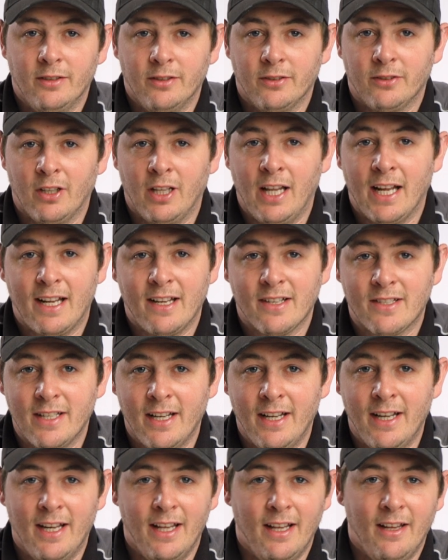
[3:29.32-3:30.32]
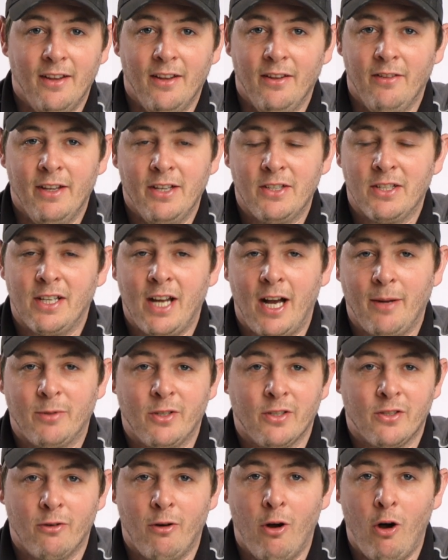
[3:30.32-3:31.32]
So like I say, these
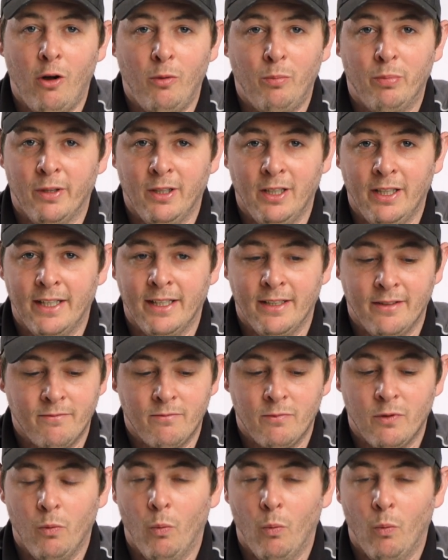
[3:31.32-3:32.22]
adapters are all brilliant.